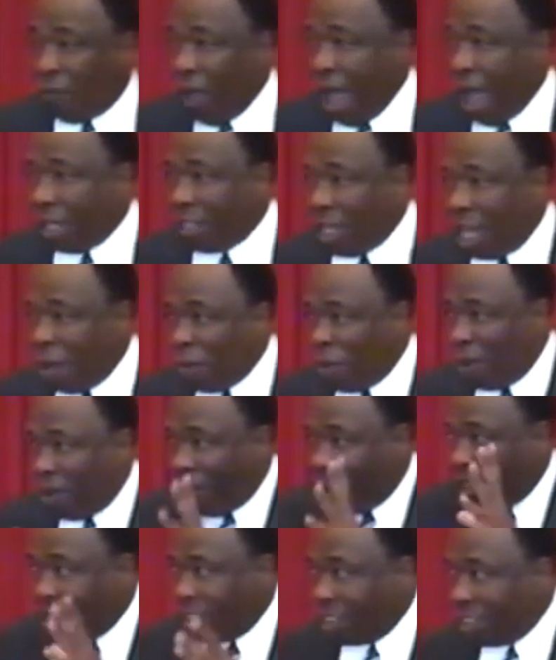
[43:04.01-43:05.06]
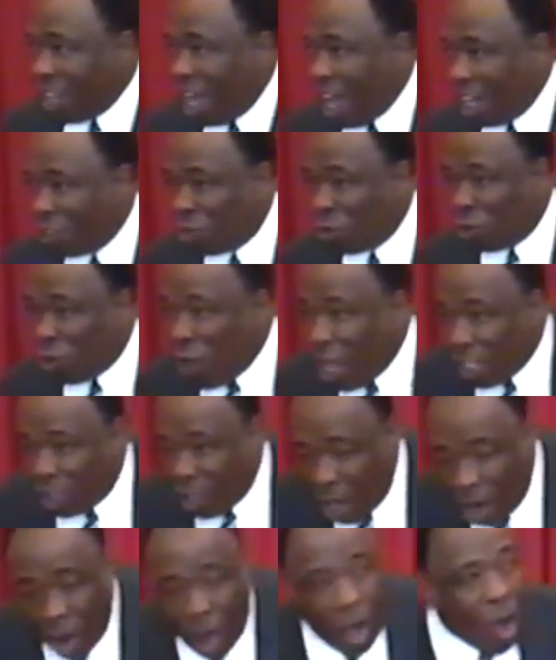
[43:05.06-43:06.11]
of fact, they were not
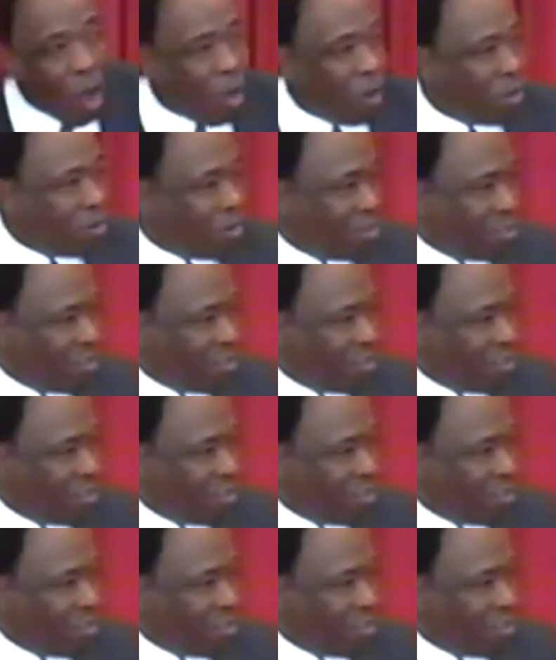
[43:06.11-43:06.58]
dressed at all.